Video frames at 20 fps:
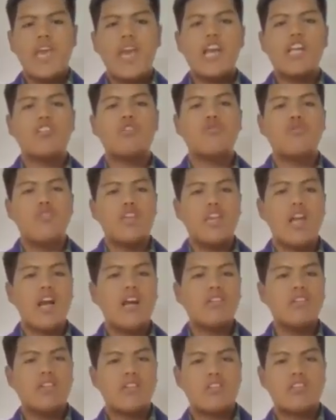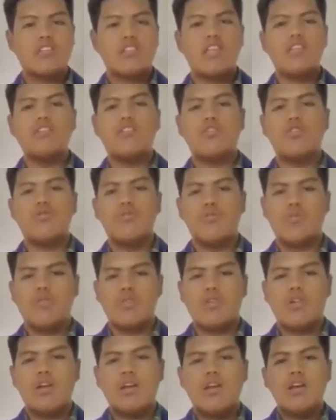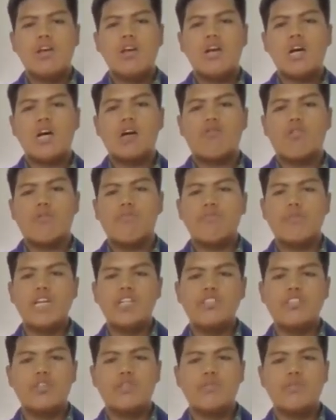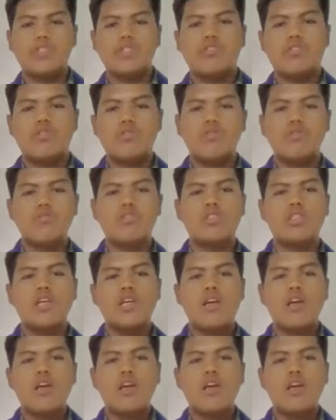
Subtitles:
As we understand it more, our management tools